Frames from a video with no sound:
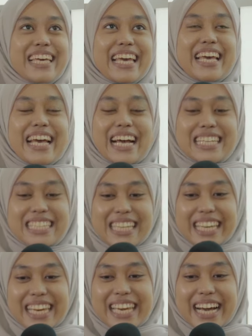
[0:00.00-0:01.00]
Okay,
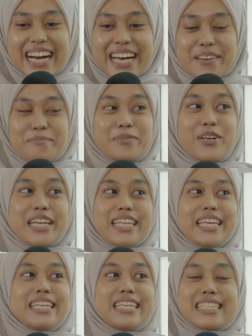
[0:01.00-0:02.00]
actually, I'm born
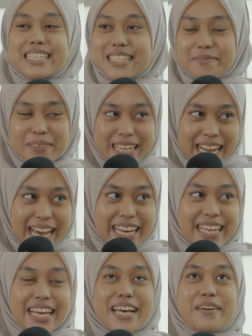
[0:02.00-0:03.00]
in Negeri Sembilan,